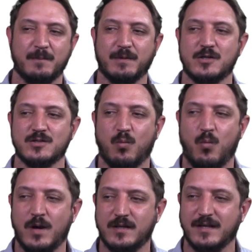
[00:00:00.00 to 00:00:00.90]
because
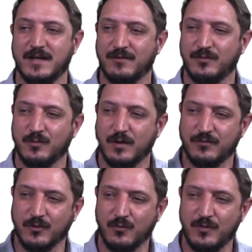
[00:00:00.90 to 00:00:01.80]
if
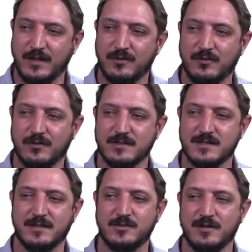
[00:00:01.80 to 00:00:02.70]
you read through this
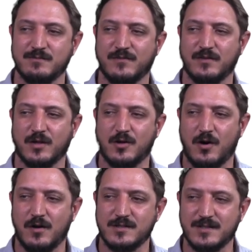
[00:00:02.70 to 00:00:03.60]
in terms of the
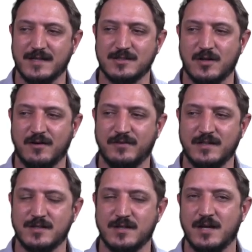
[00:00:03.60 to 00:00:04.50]
context of
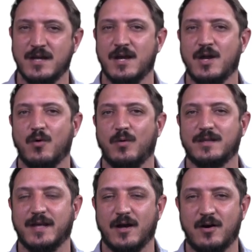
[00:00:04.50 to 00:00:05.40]
it,
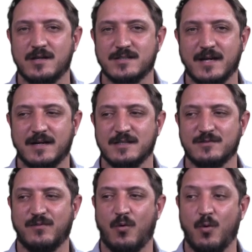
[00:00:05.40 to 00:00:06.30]
what they're asking us
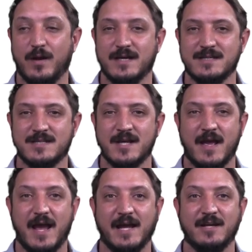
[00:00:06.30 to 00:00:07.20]
for is
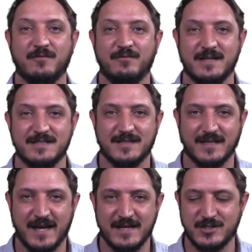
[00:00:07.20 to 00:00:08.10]
an
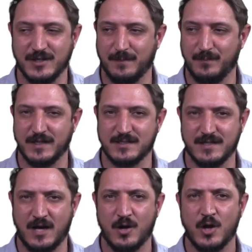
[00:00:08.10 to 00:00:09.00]
investigation. It's
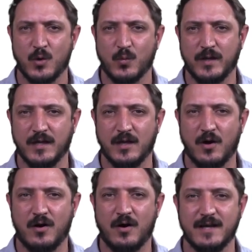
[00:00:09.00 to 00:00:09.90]
now, we
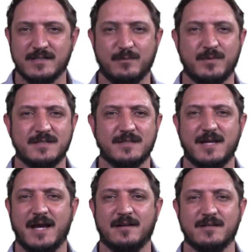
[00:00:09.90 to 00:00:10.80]
are, as a business
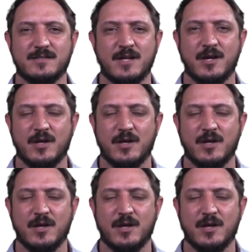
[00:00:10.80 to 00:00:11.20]
analyst,